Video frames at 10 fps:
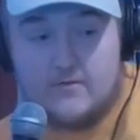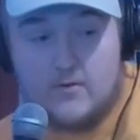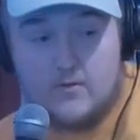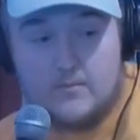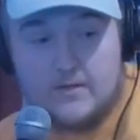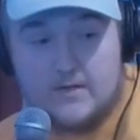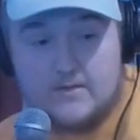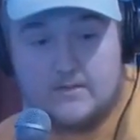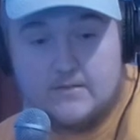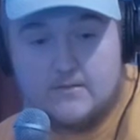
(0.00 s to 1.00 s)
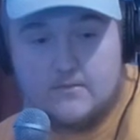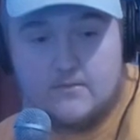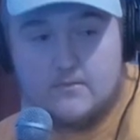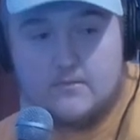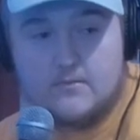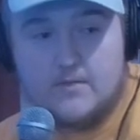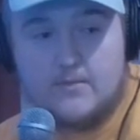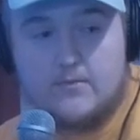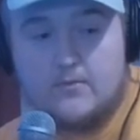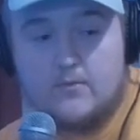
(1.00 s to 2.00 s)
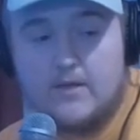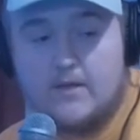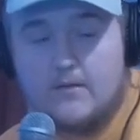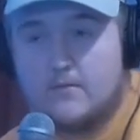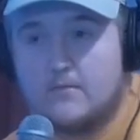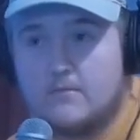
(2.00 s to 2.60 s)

quote because it's people who wait.